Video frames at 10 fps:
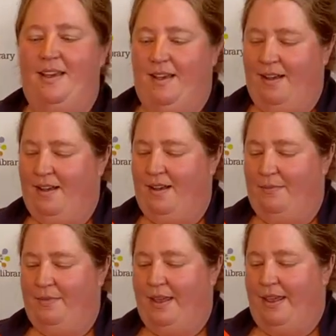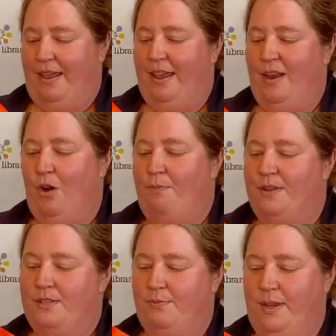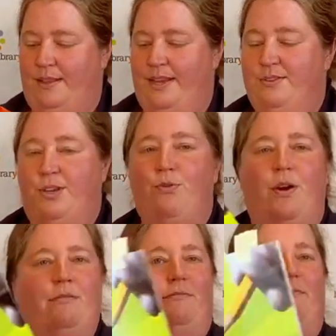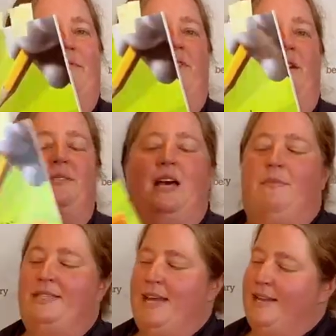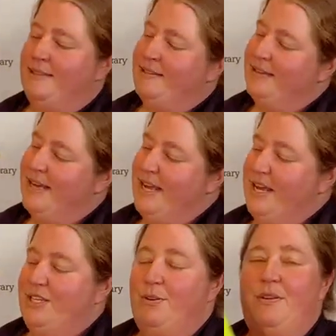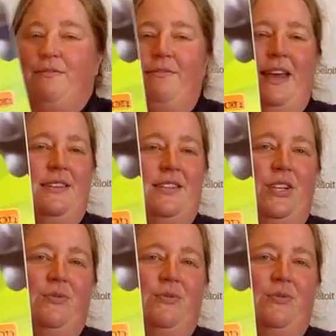Um, it opens with here's a quote from Thomas Edison To invent,